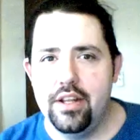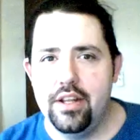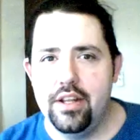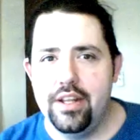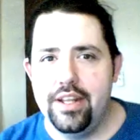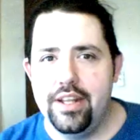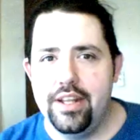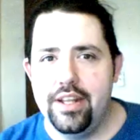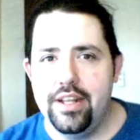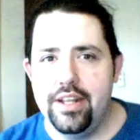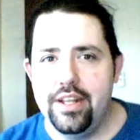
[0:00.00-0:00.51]

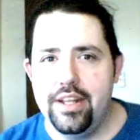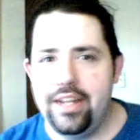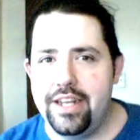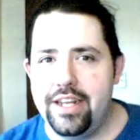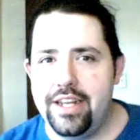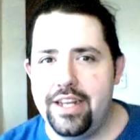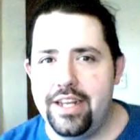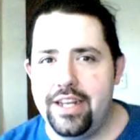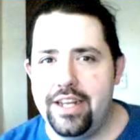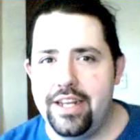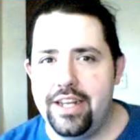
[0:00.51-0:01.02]

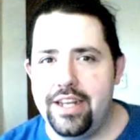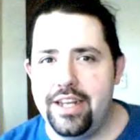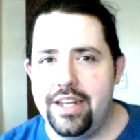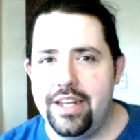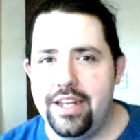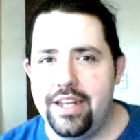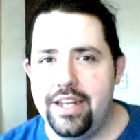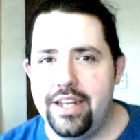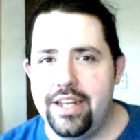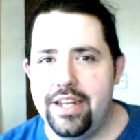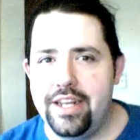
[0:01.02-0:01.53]
ninjas
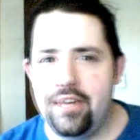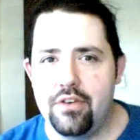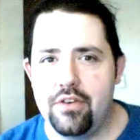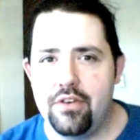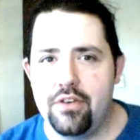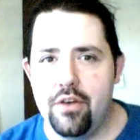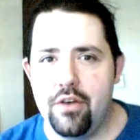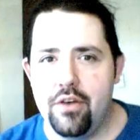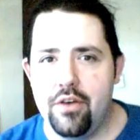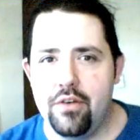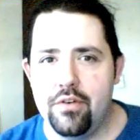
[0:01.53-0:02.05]
took over